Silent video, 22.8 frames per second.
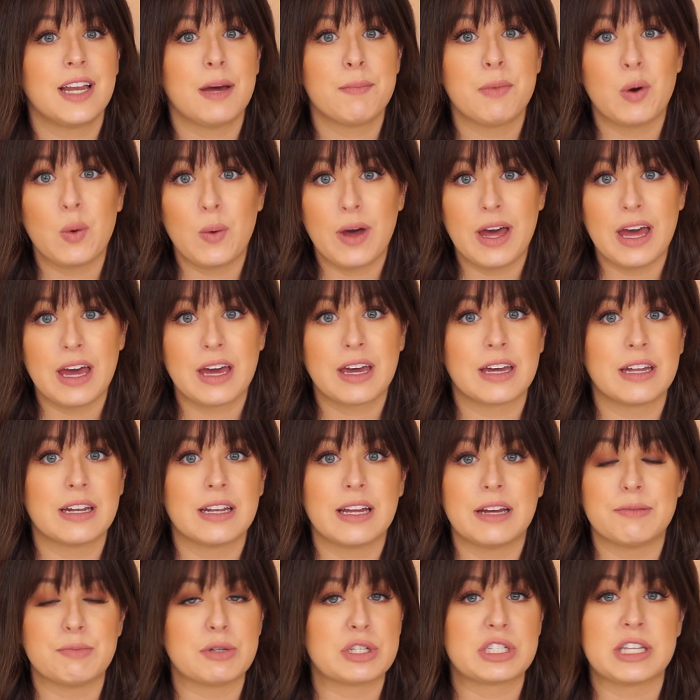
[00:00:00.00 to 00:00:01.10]
I'm awake, and
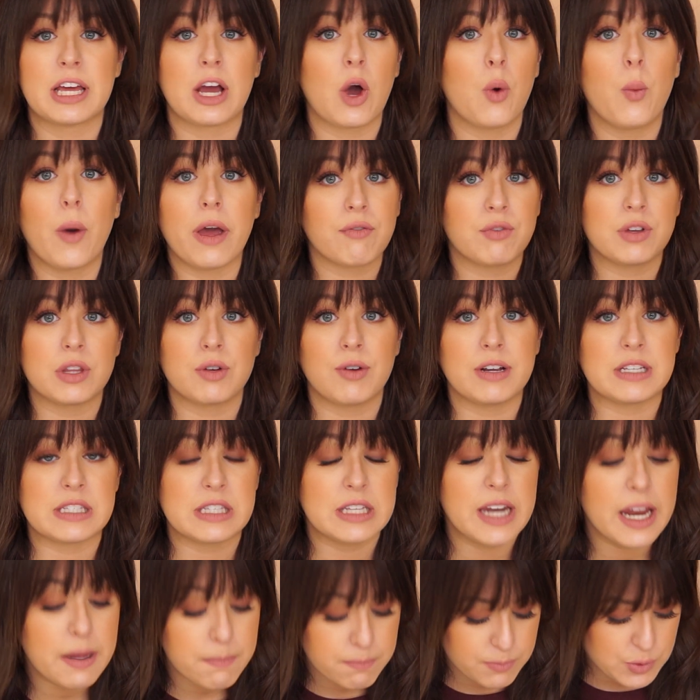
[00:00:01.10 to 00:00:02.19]
I'm just like awake for the rest of the
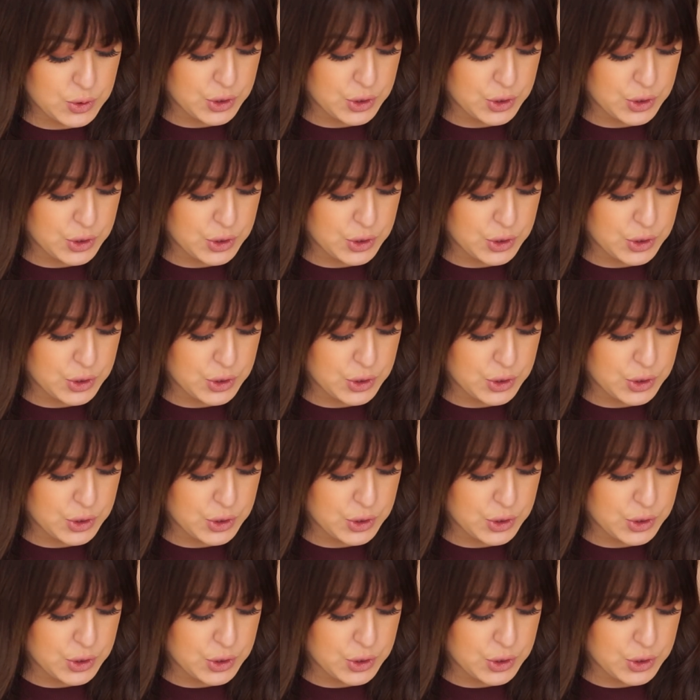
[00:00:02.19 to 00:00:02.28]
night.